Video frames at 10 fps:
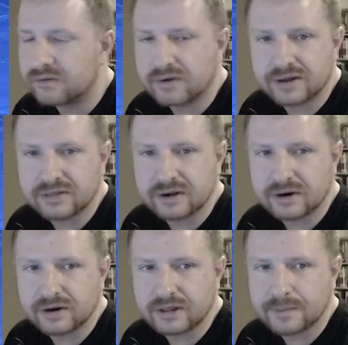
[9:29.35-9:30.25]
right
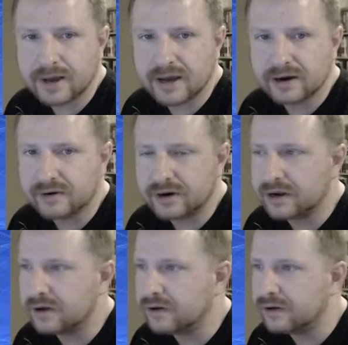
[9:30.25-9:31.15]
there in the
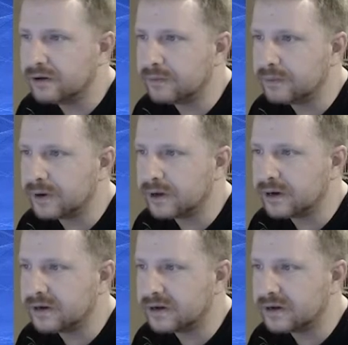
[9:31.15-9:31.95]
background, but